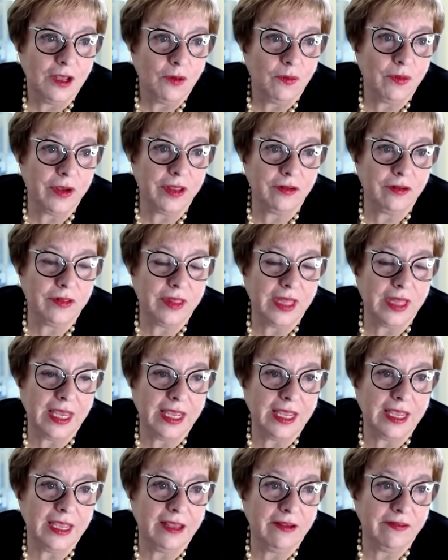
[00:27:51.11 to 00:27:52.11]
whether
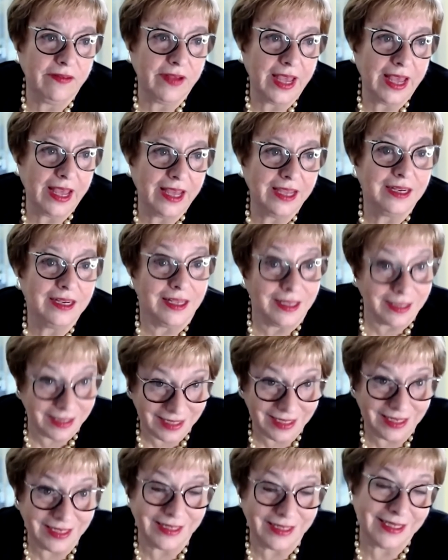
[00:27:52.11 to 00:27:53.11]
they have had a
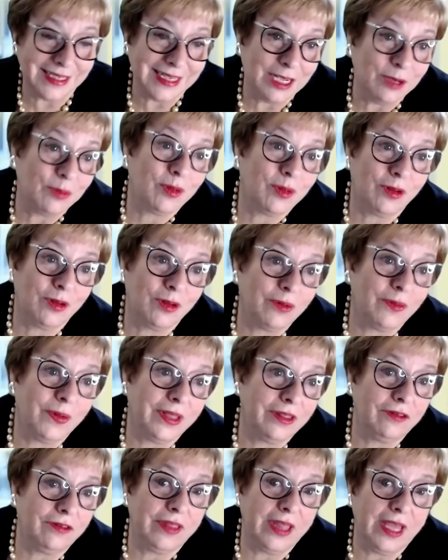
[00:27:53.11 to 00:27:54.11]
seat at the table or
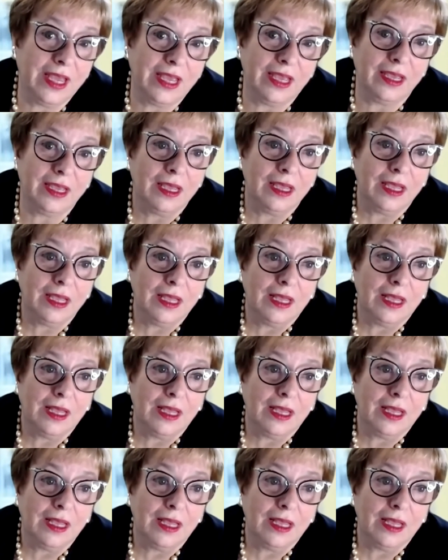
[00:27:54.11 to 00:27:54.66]
whether they